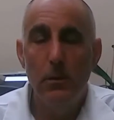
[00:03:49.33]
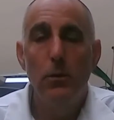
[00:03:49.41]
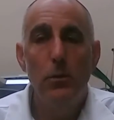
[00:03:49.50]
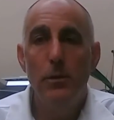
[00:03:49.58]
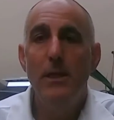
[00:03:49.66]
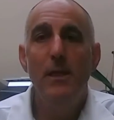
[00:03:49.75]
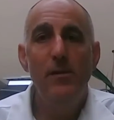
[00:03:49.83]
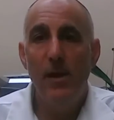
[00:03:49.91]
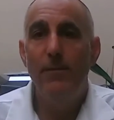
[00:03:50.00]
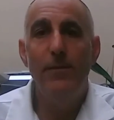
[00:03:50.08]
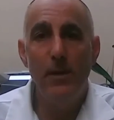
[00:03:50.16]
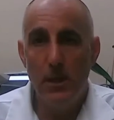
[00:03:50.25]
who needs a
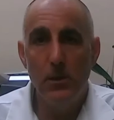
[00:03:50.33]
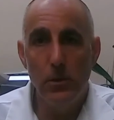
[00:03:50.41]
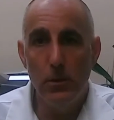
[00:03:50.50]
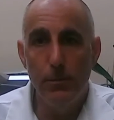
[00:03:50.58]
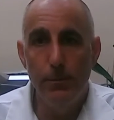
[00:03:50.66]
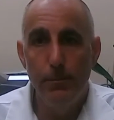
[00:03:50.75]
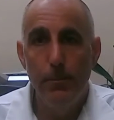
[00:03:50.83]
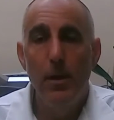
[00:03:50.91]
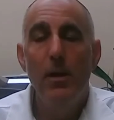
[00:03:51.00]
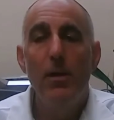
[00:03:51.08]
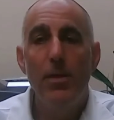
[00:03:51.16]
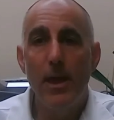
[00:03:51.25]
feeding tube.
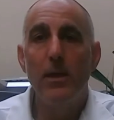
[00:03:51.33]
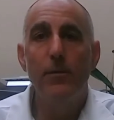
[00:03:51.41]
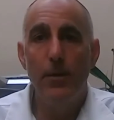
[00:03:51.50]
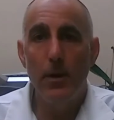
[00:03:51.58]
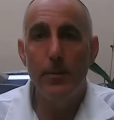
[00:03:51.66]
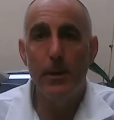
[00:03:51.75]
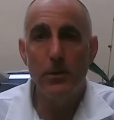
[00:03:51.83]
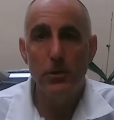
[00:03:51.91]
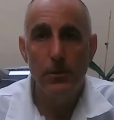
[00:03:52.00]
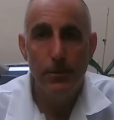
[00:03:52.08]
Thank you very much.